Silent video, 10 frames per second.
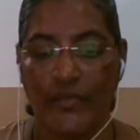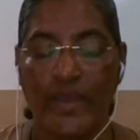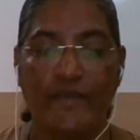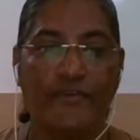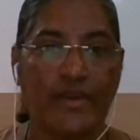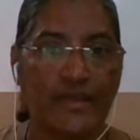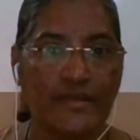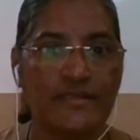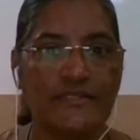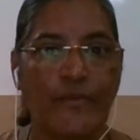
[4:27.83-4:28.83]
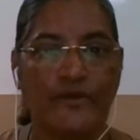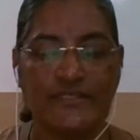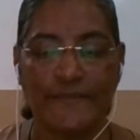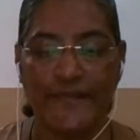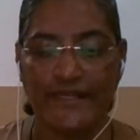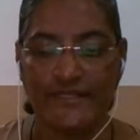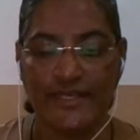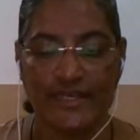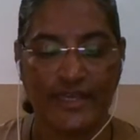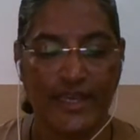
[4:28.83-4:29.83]
We have greater
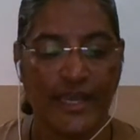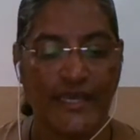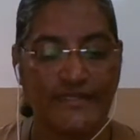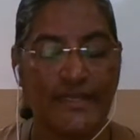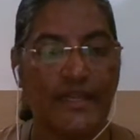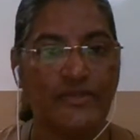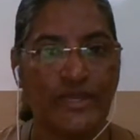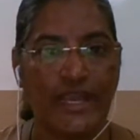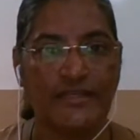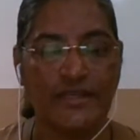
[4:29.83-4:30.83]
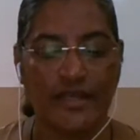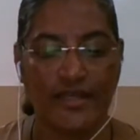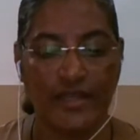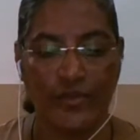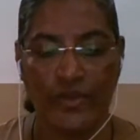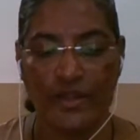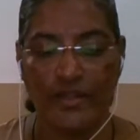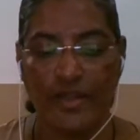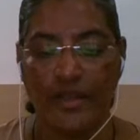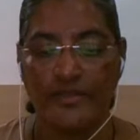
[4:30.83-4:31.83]
responsibility as an educator in the
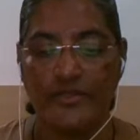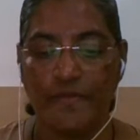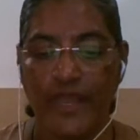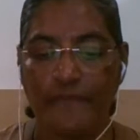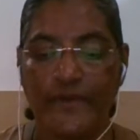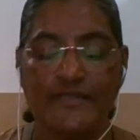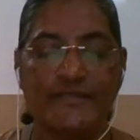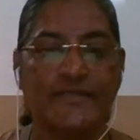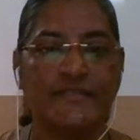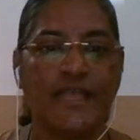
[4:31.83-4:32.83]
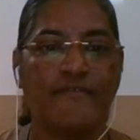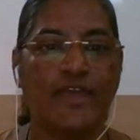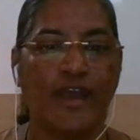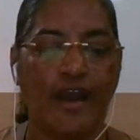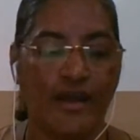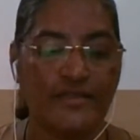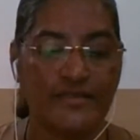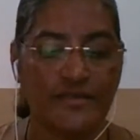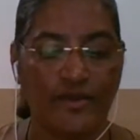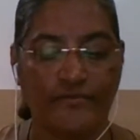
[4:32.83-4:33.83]
world to make persons having
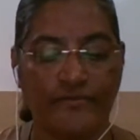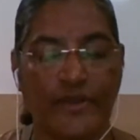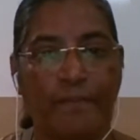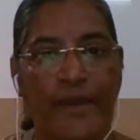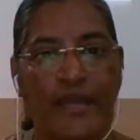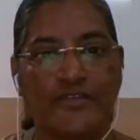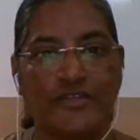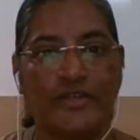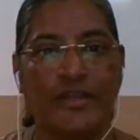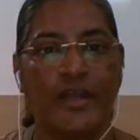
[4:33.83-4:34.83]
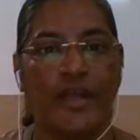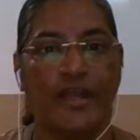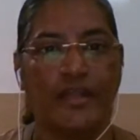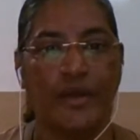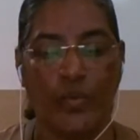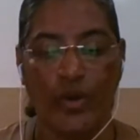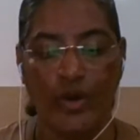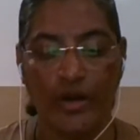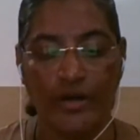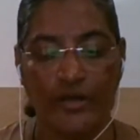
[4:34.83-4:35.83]
hearts of compassion in the
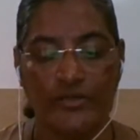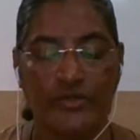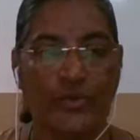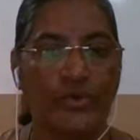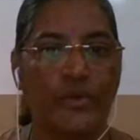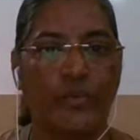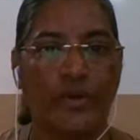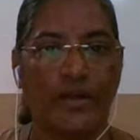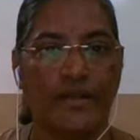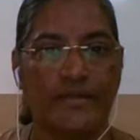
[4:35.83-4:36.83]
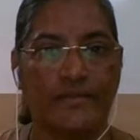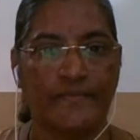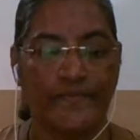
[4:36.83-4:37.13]
war-torn world.